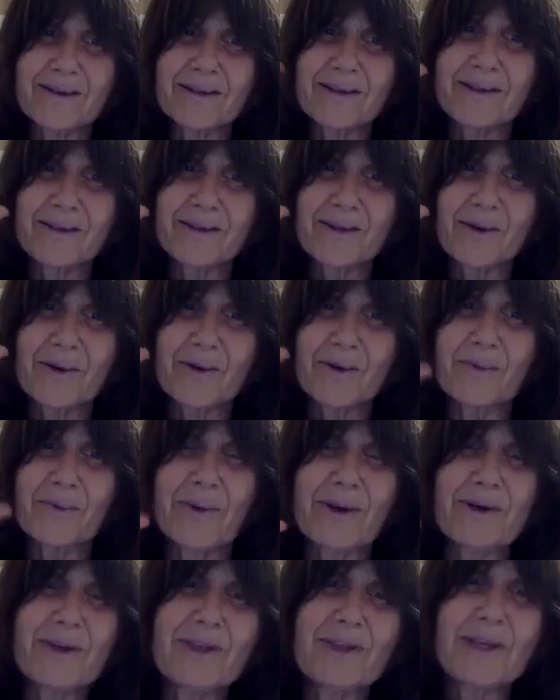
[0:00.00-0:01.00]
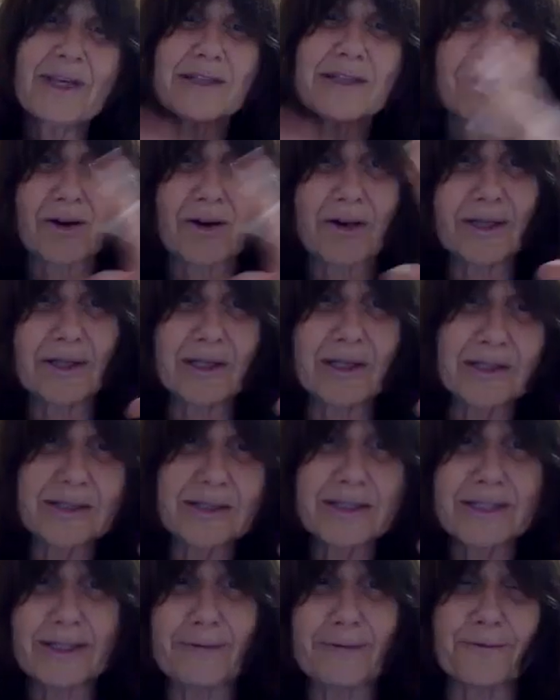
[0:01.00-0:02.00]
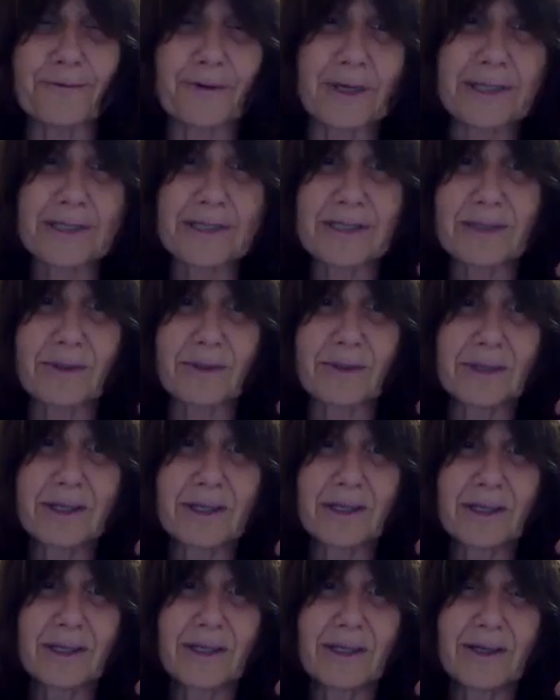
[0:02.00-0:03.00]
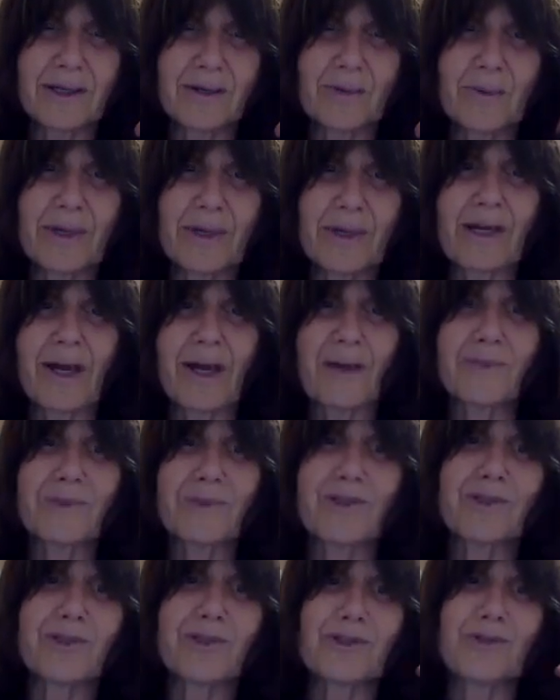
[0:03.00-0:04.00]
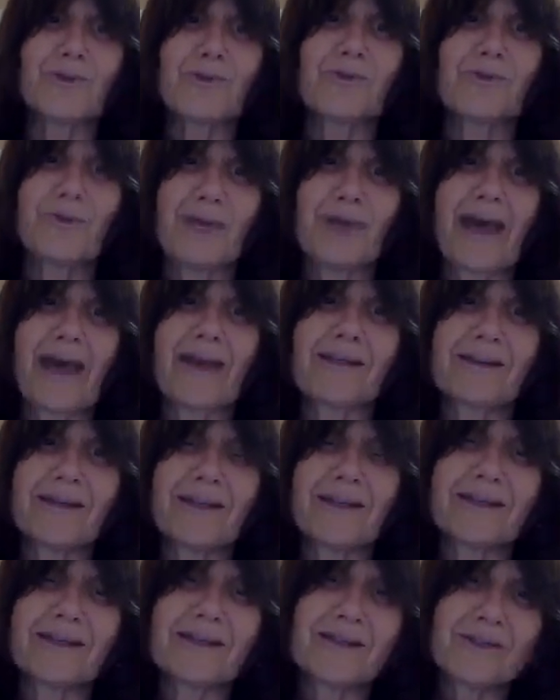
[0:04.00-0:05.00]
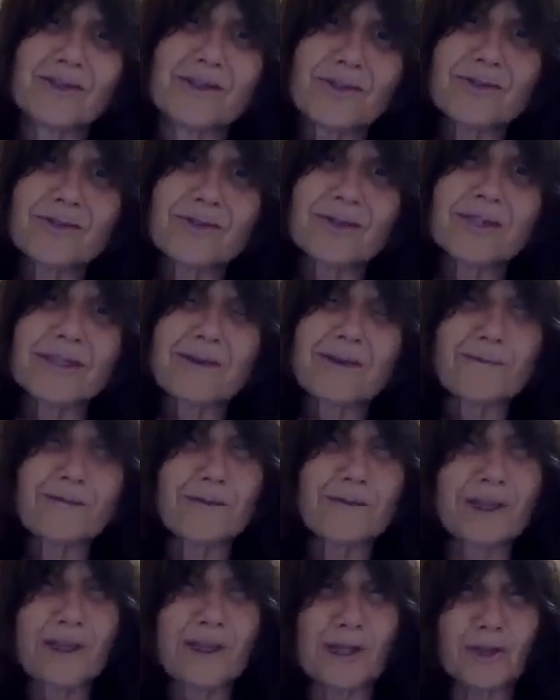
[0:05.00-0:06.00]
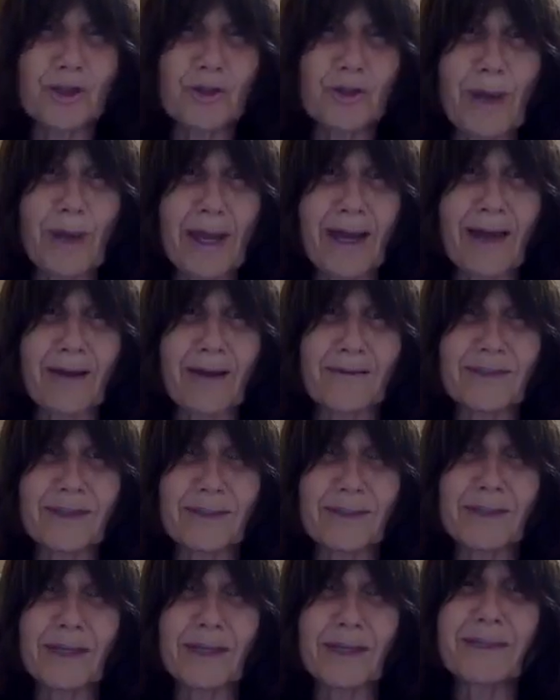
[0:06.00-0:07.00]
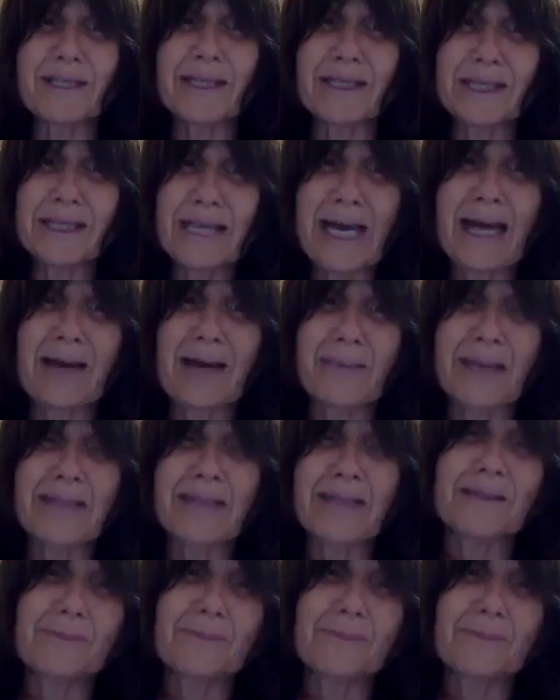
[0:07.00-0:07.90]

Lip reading: Where things are a little different when it comes to certain realities, and certain suffering that you have sometimes can come as a